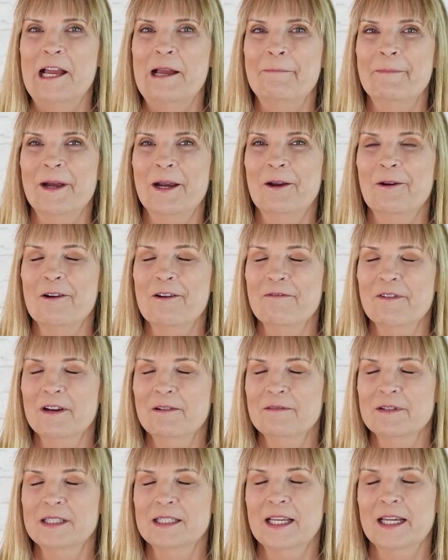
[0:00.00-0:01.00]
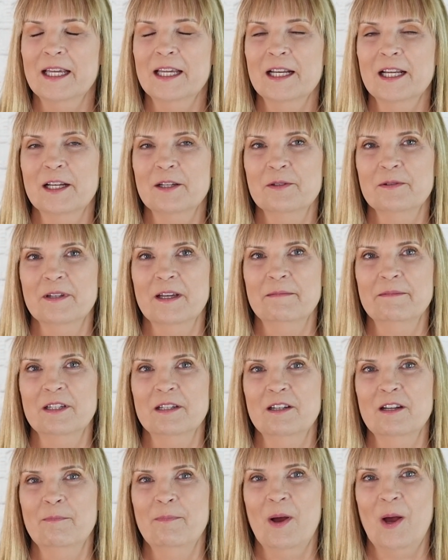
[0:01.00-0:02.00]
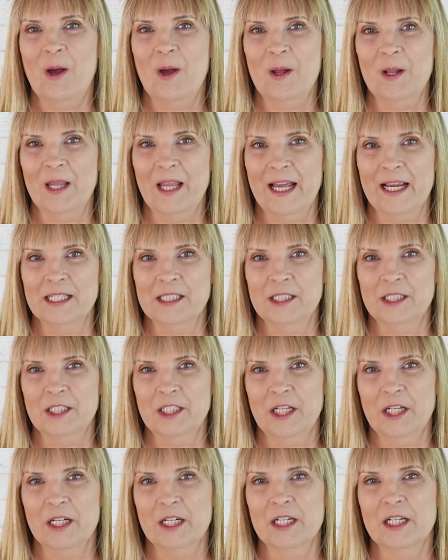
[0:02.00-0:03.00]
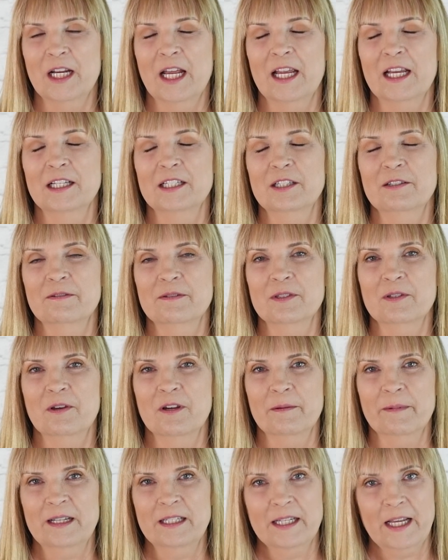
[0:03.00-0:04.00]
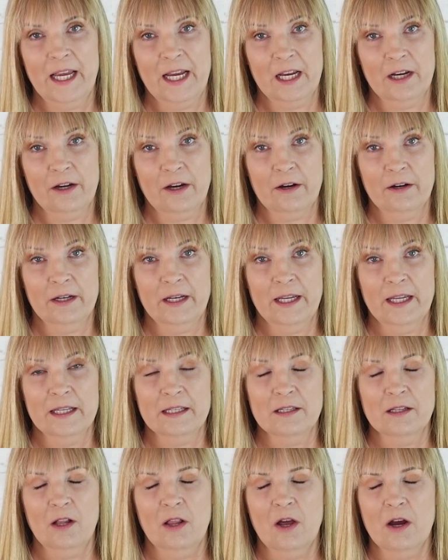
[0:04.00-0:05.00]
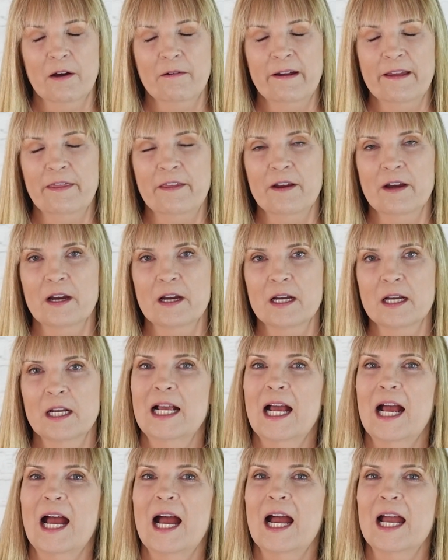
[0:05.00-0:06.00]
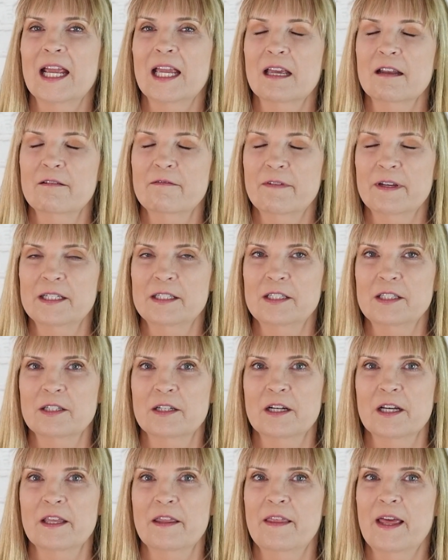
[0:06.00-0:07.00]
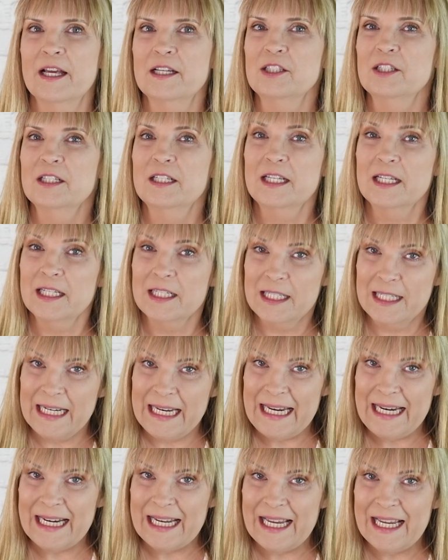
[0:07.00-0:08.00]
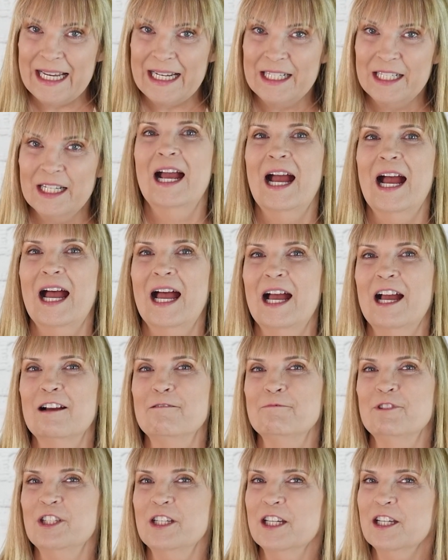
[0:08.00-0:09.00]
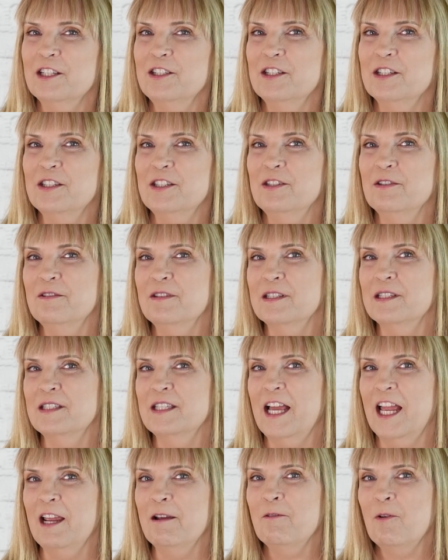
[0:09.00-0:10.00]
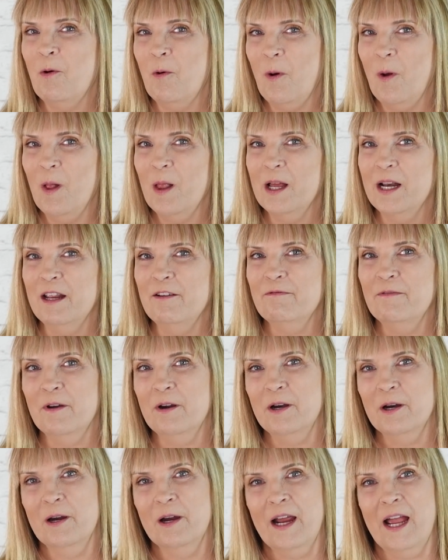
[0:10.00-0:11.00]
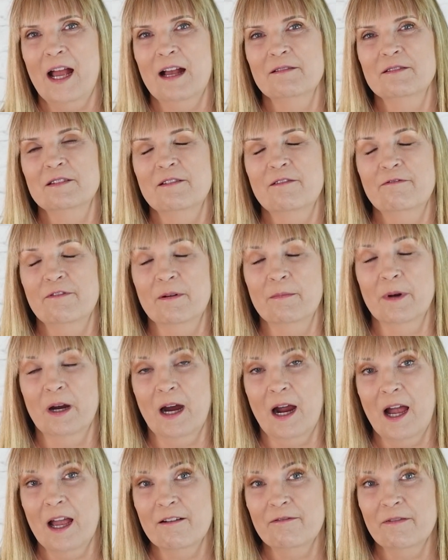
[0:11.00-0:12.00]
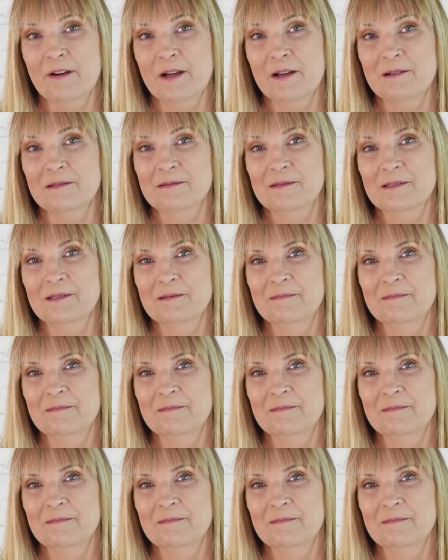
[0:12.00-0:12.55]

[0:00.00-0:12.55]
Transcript: My girlfriend was taking a trip to Nepal last year, and she was going to be taking her DSLR with her. I convinced her that she didn't need it. She could just do the same quality photographs from her iPhone.